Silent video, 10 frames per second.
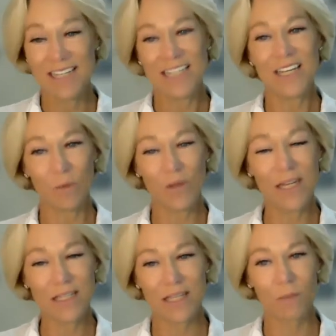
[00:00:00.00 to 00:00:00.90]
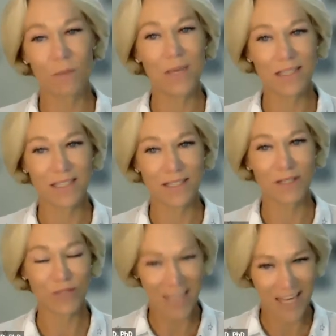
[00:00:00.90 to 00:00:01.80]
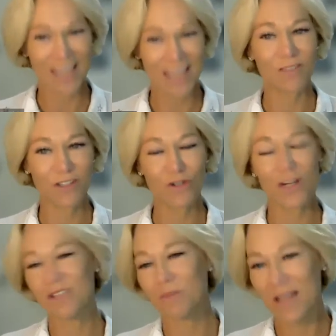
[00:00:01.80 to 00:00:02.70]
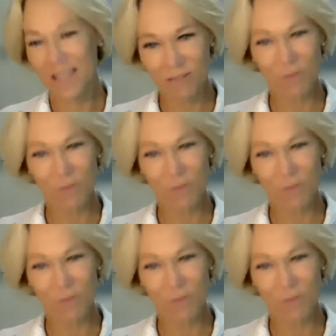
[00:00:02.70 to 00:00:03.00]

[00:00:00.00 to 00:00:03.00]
need to commit to taking care of this transplant,